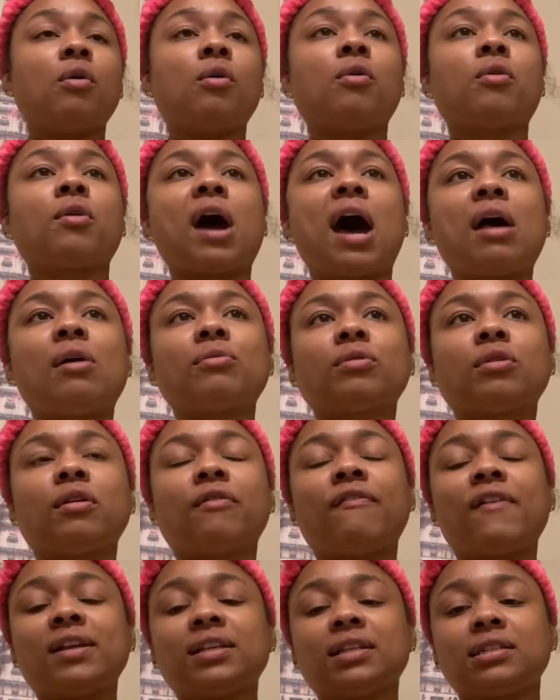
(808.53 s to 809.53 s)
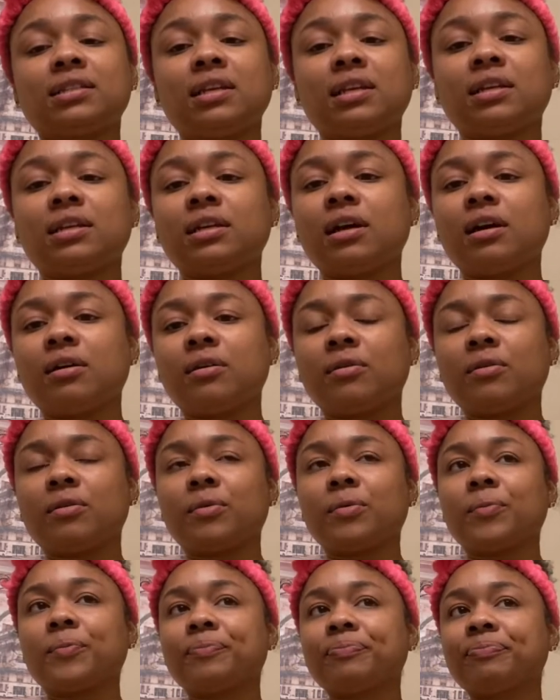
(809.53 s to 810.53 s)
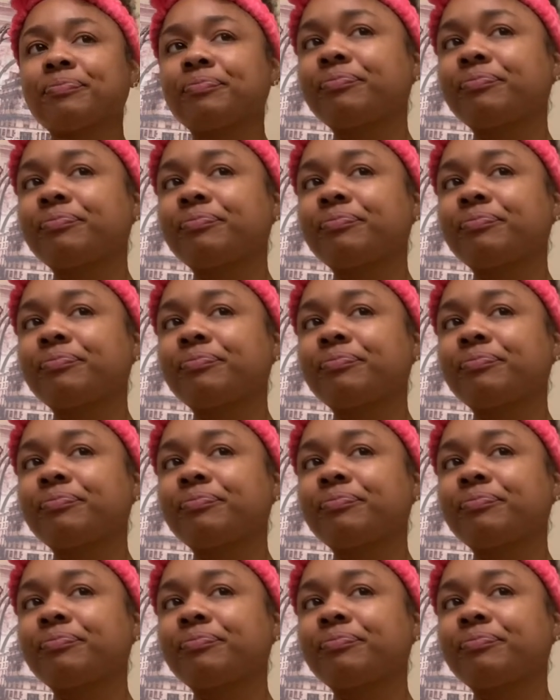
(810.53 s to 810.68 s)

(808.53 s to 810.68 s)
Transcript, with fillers: Or I don't know if I just need to go